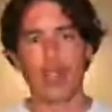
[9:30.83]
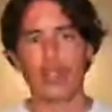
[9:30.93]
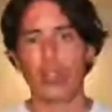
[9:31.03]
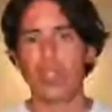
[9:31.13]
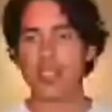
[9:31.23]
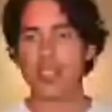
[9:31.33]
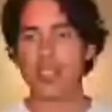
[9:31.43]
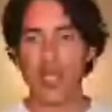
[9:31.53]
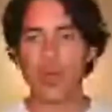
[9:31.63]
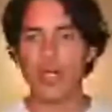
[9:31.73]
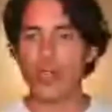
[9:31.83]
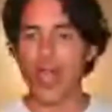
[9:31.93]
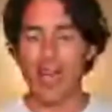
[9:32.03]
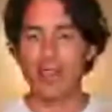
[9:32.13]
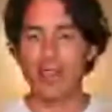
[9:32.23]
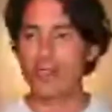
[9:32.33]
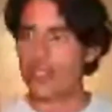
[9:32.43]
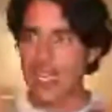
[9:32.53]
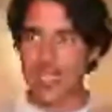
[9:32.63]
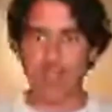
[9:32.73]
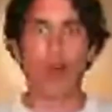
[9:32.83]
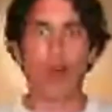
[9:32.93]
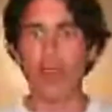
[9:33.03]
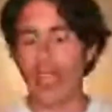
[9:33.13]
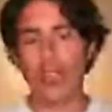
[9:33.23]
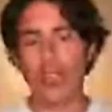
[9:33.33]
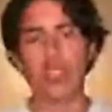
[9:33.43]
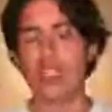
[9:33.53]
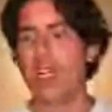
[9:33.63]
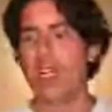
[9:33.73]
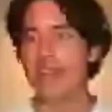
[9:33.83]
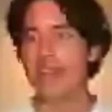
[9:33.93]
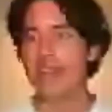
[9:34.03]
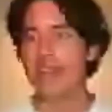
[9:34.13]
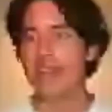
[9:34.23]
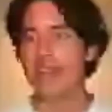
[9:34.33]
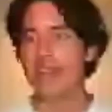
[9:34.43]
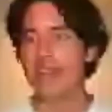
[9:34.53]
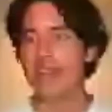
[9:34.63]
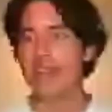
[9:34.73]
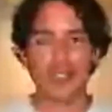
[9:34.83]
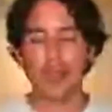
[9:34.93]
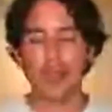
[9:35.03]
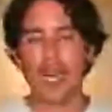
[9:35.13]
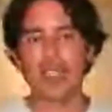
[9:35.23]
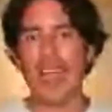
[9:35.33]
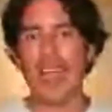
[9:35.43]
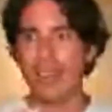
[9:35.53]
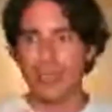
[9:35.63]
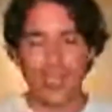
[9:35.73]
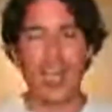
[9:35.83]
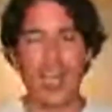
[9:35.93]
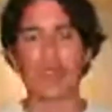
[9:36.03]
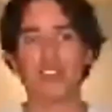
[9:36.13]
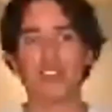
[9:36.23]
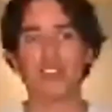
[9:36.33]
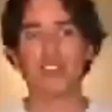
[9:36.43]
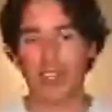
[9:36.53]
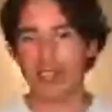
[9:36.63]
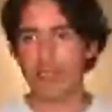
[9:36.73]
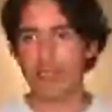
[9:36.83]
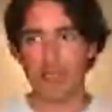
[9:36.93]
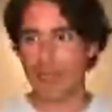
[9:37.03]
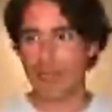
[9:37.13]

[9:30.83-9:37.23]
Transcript: So this is why we don't have to take all the energy that we think is bad to the outside and